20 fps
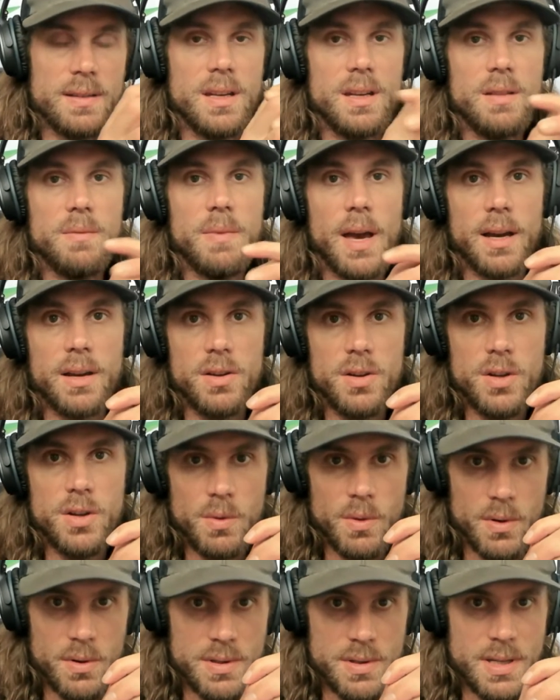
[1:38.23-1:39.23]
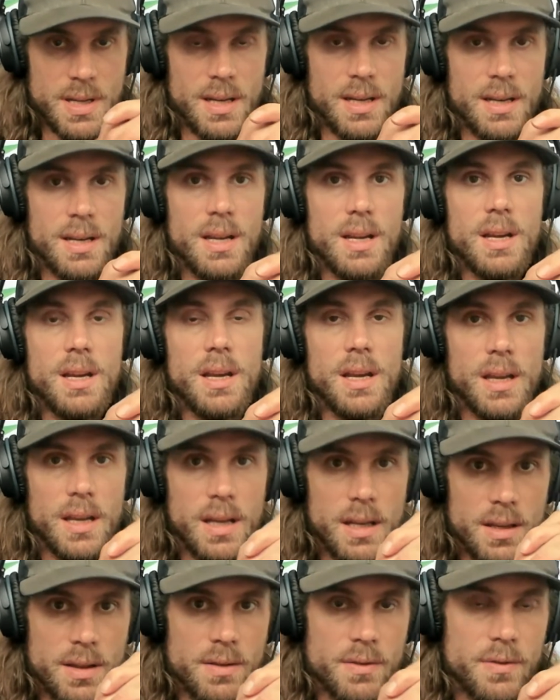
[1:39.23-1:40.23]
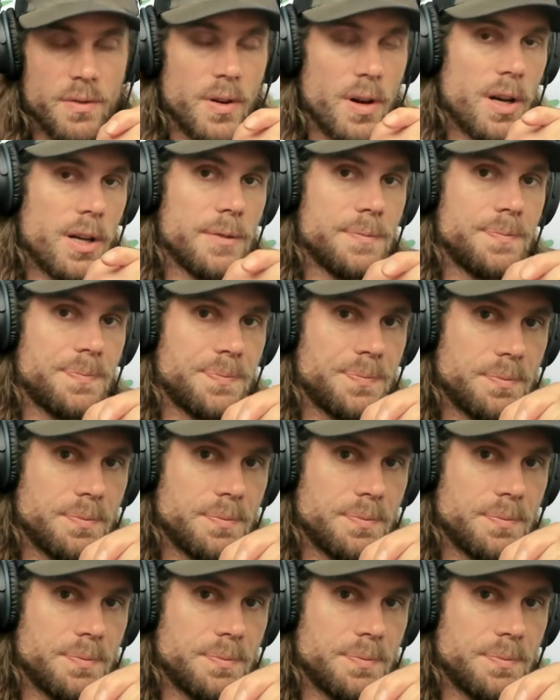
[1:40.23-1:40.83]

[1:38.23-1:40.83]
getting back into routine in the fall.